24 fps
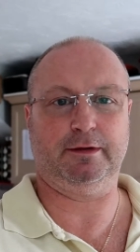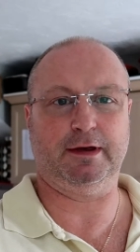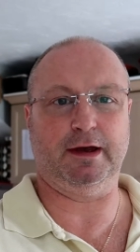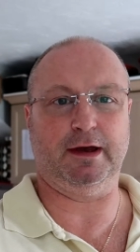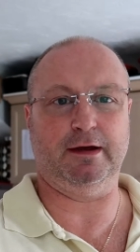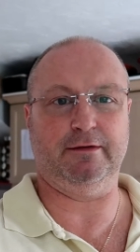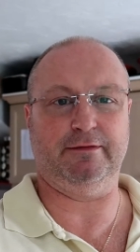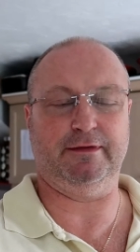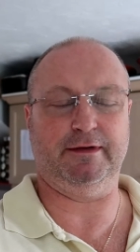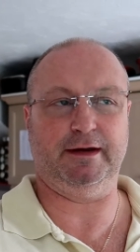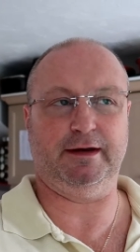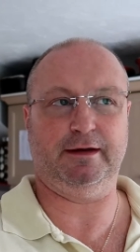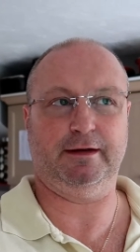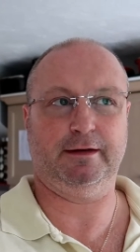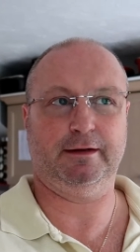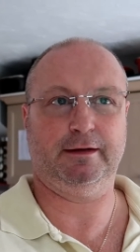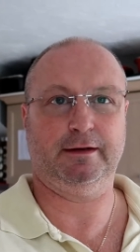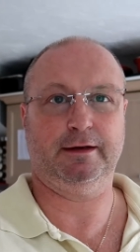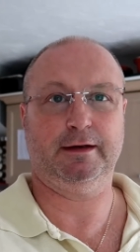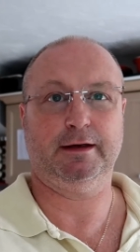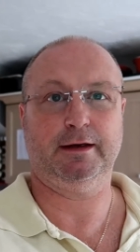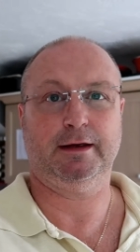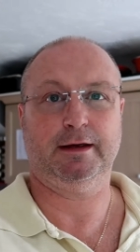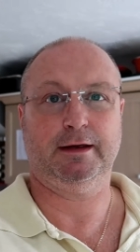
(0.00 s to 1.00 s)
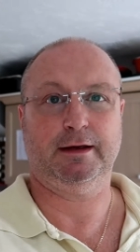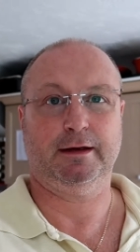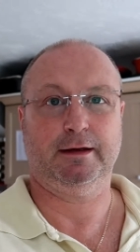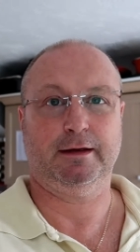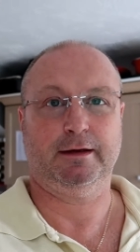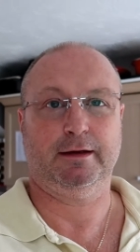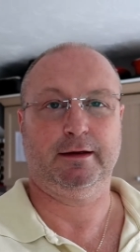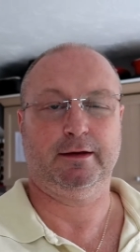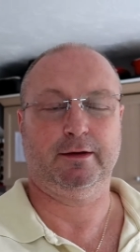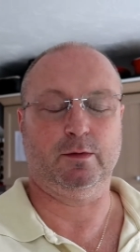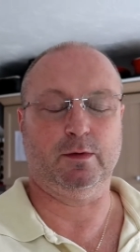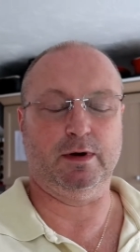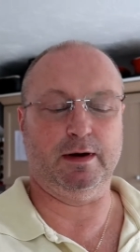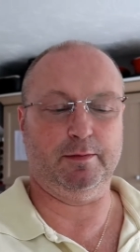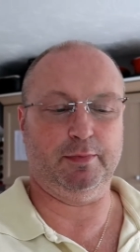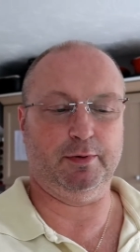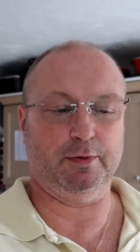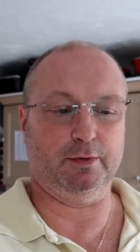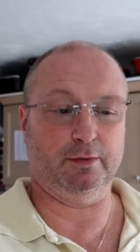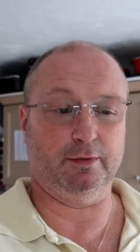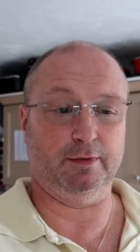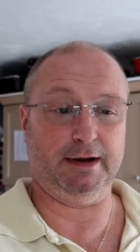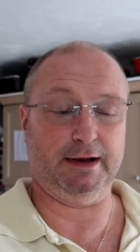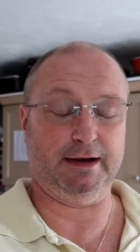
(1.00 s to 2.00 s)
COVID, quite
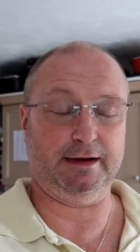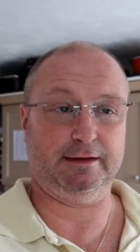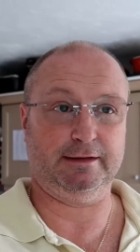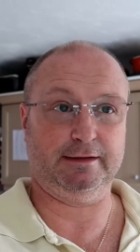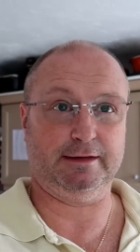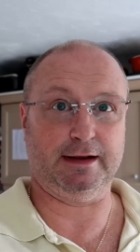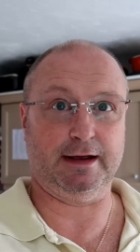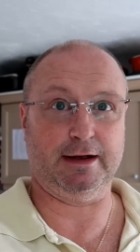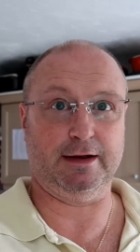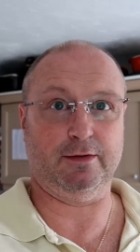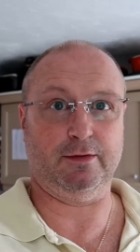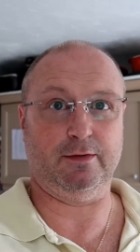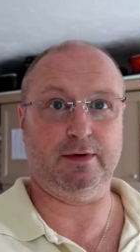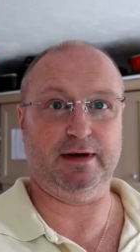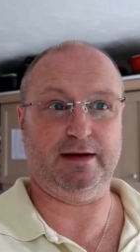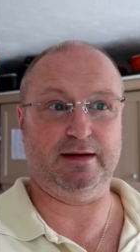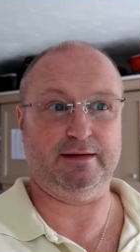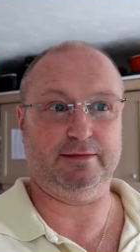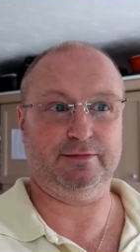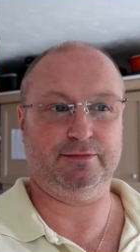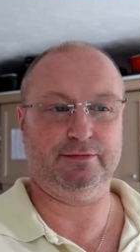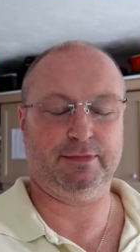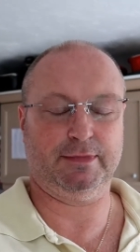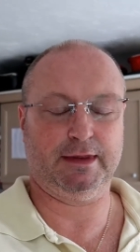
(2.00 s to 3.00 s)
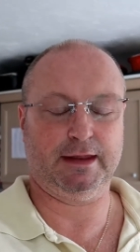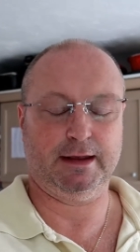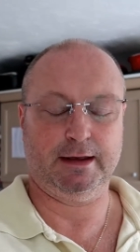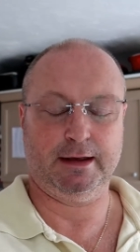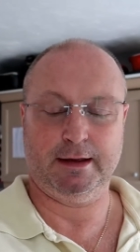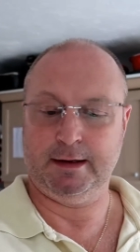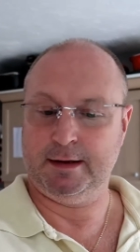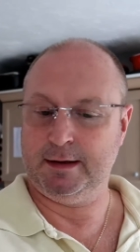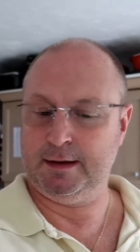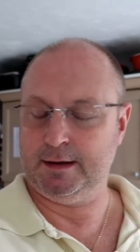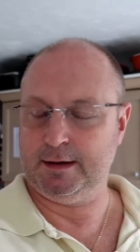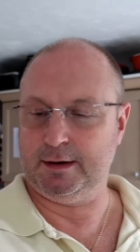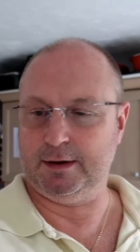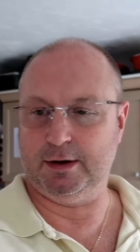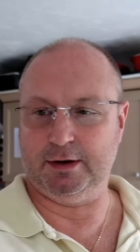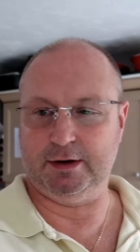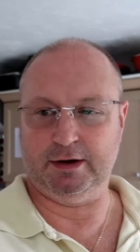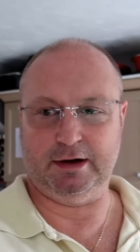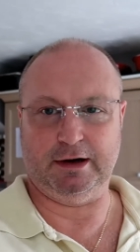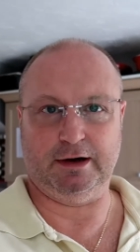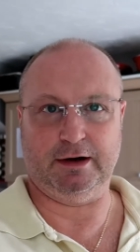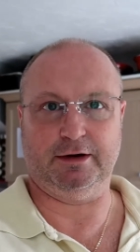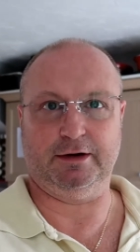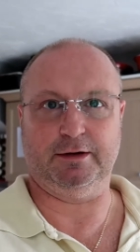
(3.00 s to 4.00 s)
poorly. So uh, got
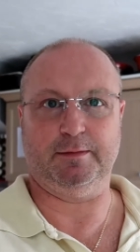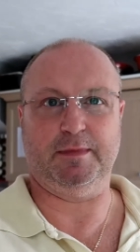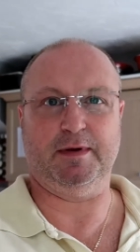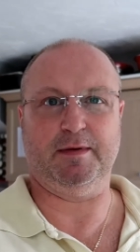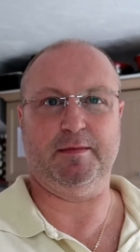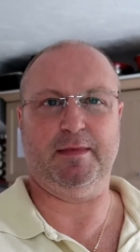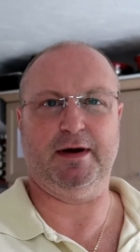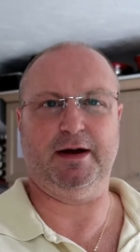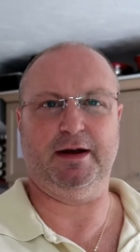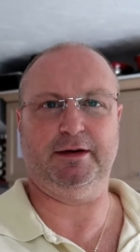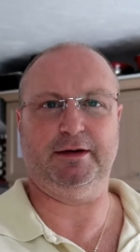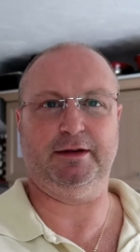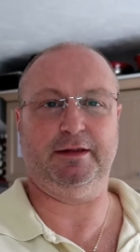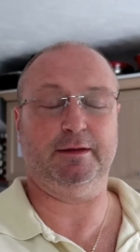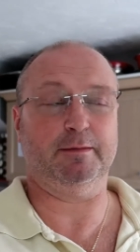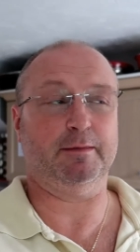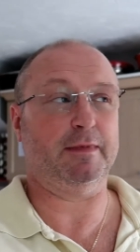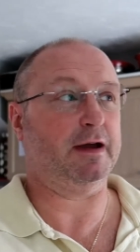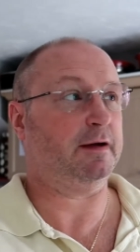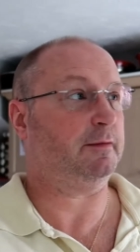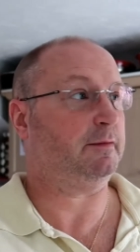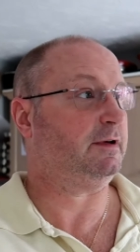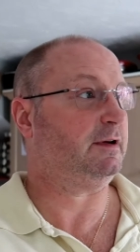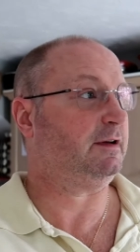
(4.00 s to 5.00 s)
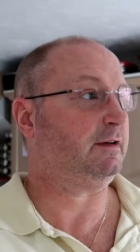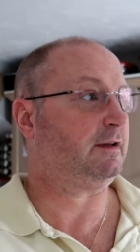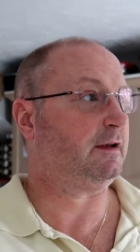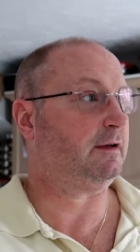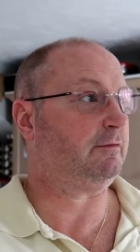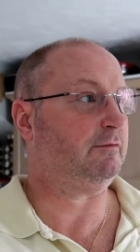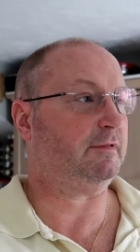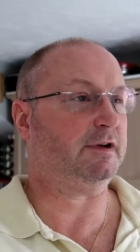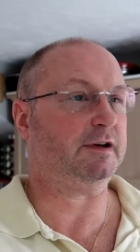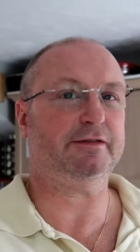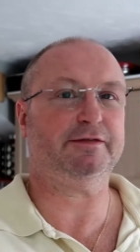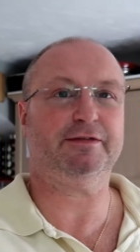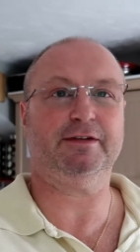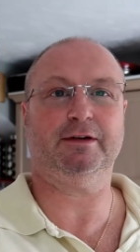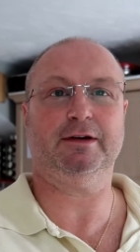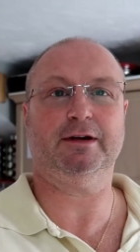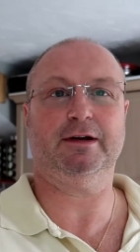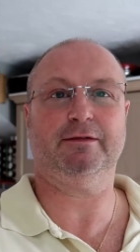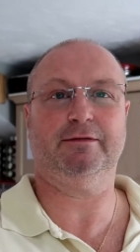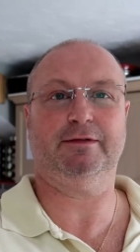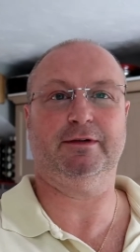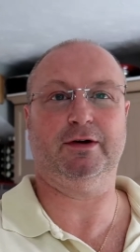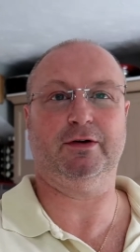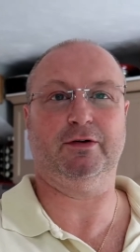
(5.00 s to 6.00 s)
a lot on my mind at the moment and don't really feel
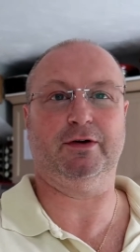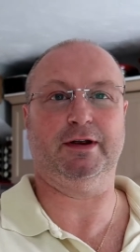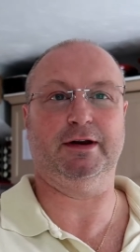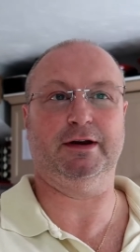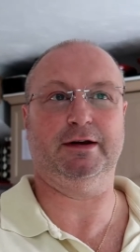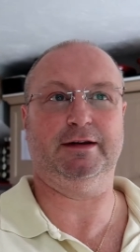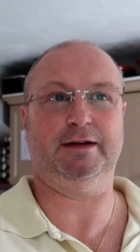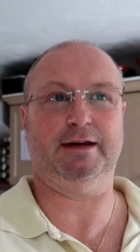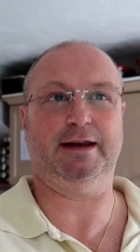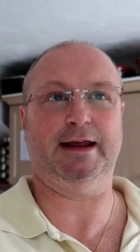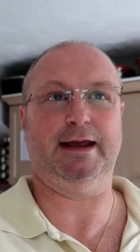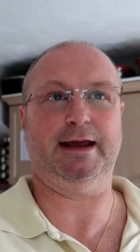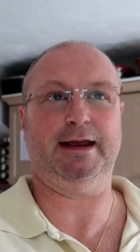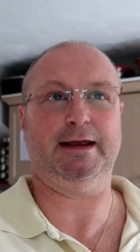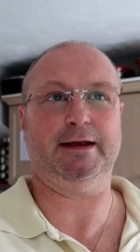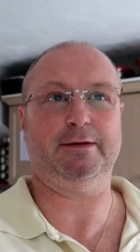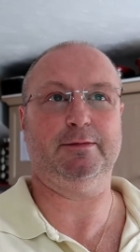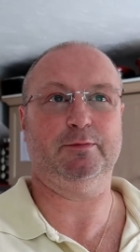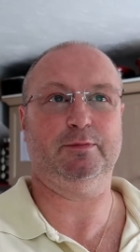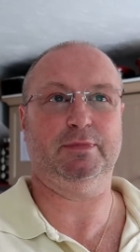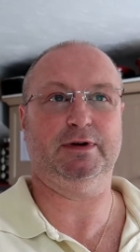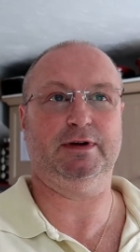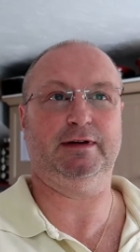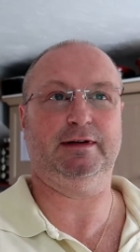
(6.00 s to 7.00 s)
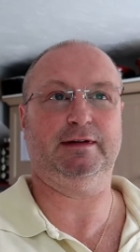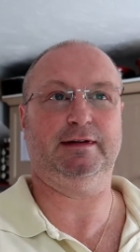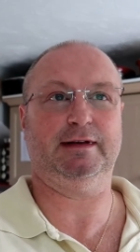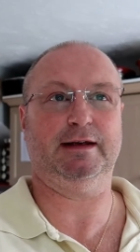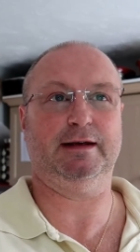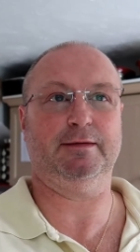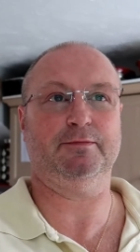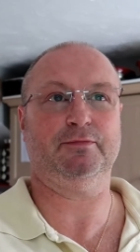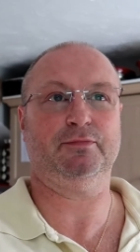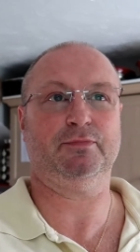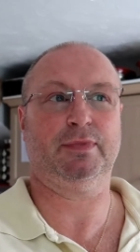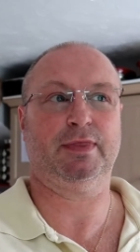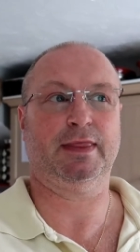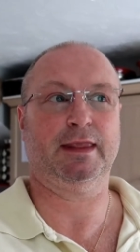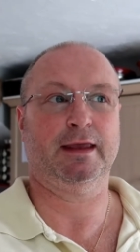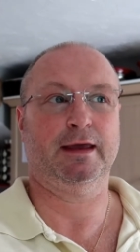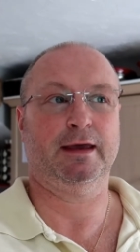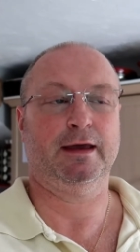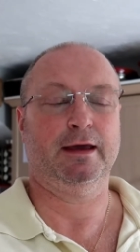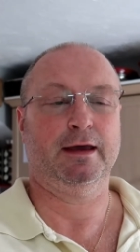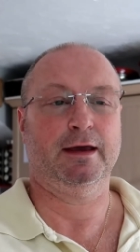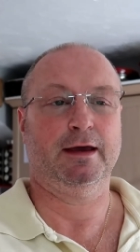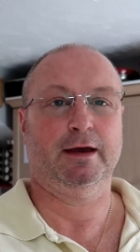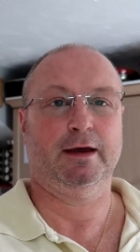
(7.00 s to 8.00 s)
like vlogging today. But um,
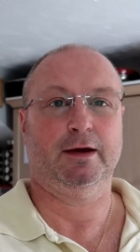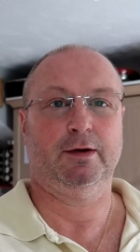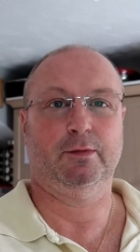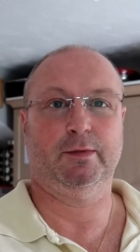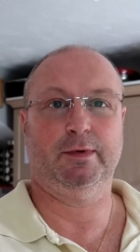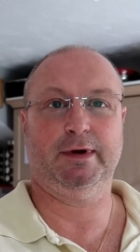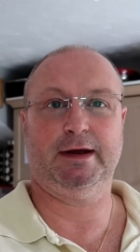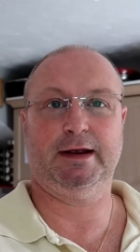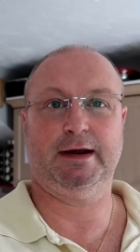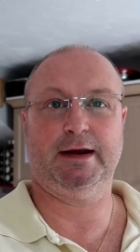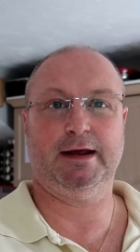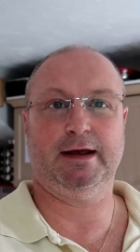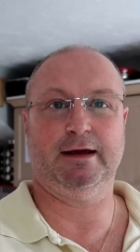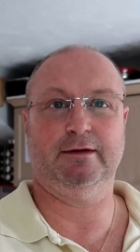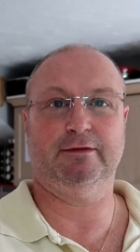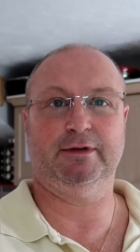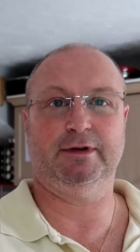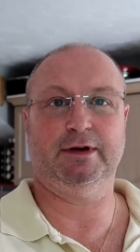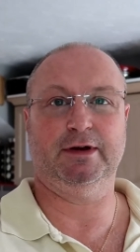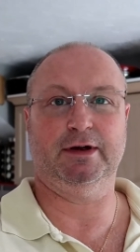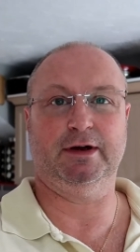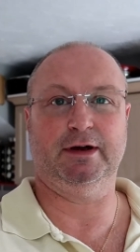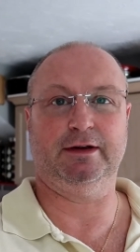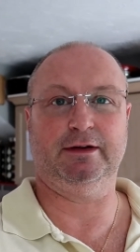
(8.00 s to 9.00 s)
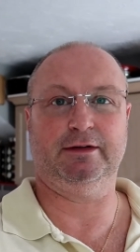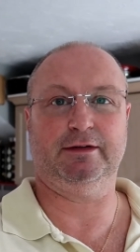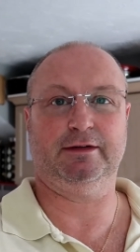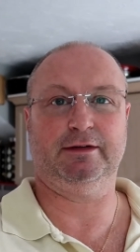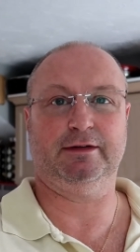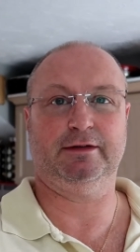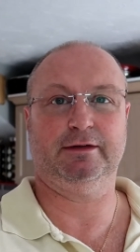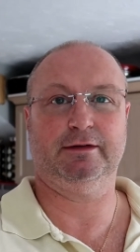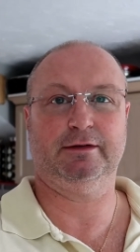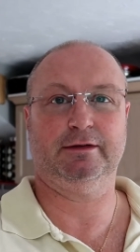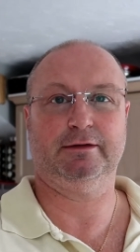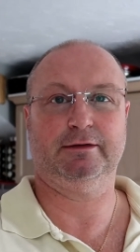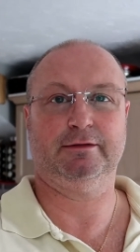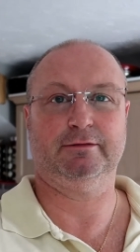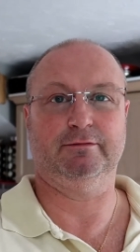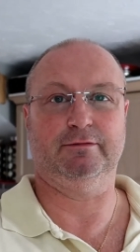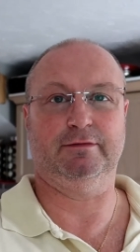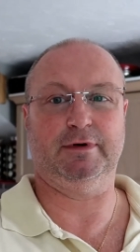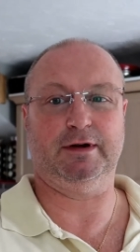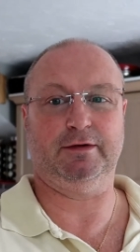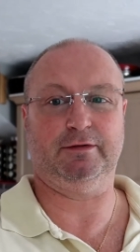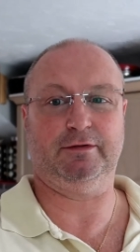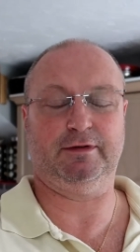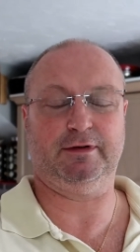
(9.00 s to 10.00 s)
we're going to have a nice
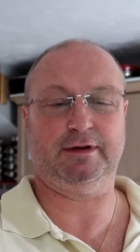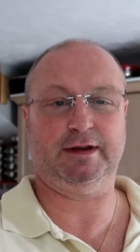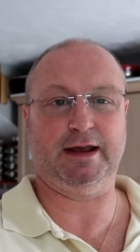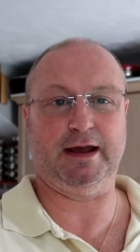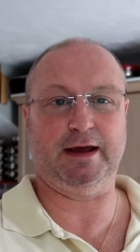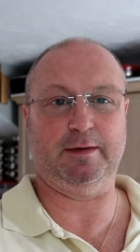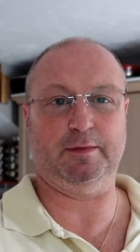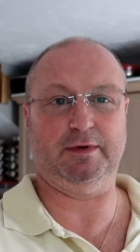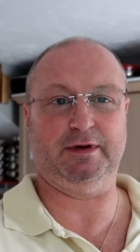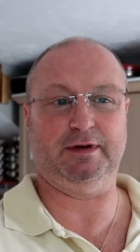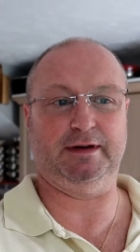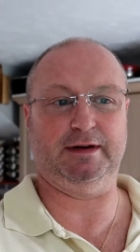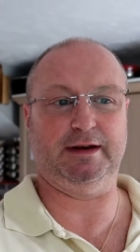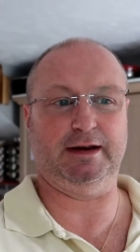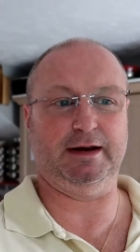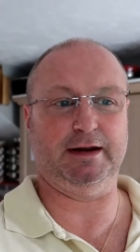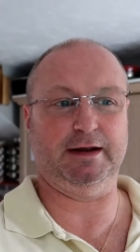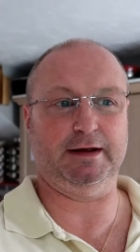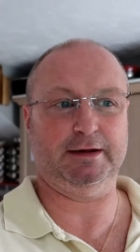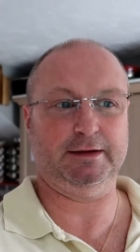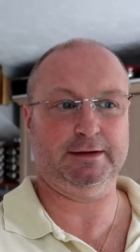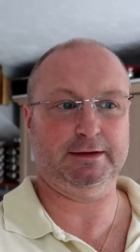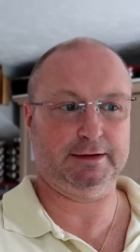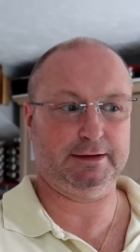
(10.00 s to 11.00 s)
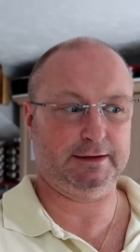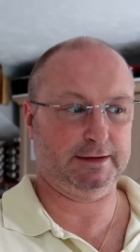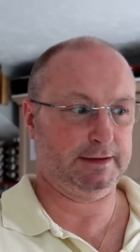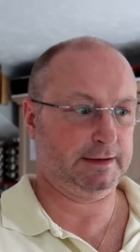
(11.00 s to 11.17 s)
roast gammon dinner.